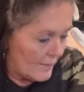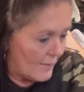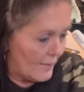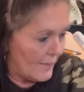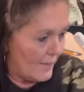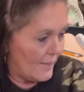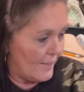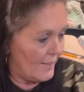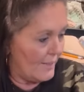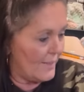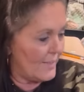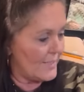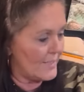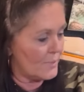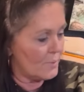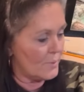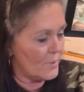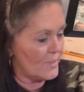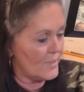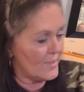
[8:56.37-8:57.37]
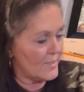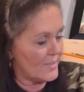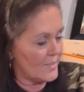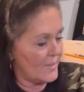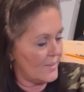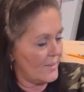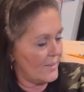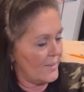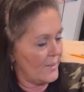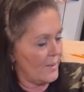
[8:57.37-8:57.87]
And this was
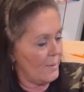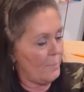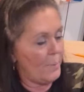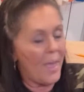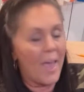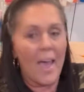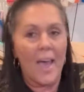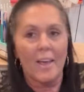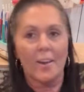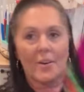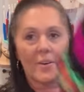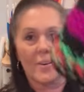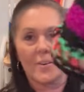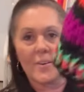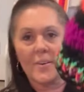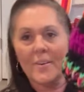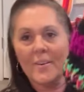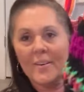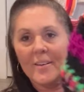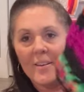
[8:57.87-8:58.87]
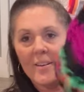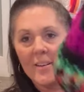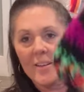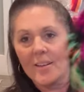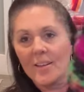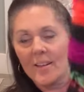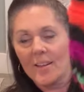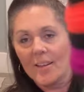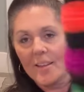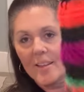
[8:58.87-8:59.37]
a pattern
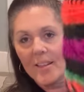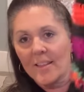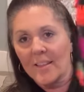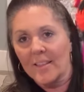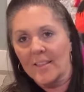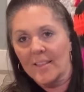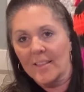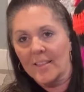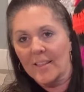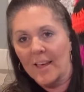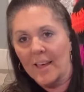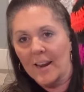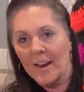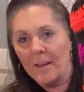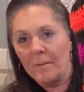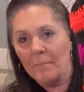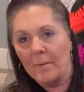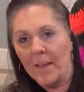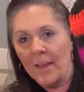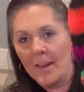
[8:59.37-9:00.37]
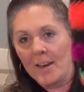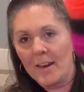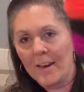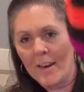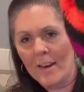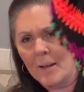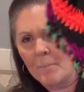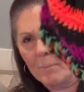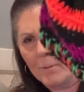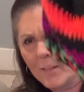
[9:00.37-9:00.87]
that I made, and
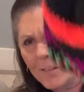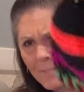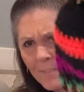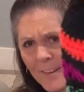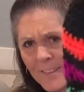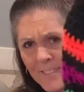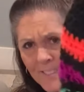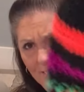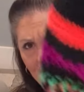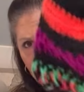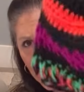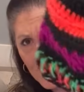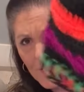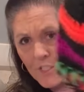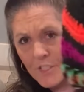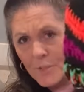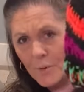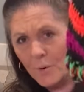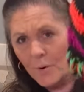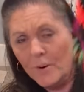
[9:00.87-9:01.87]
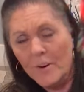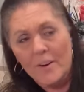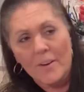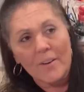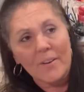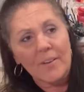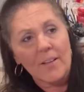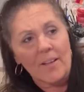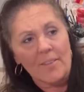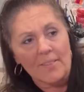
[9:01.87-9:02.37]
I believe I did a tutorial
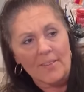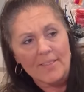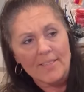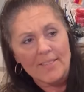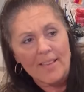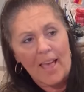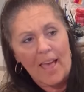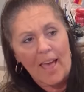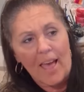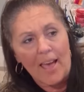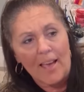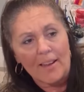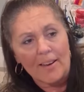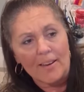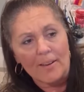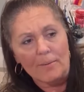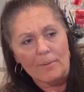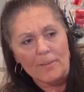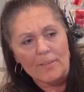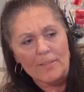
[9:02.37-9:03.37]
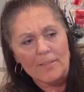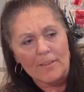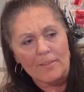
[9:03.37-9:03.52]
on this hat. It was a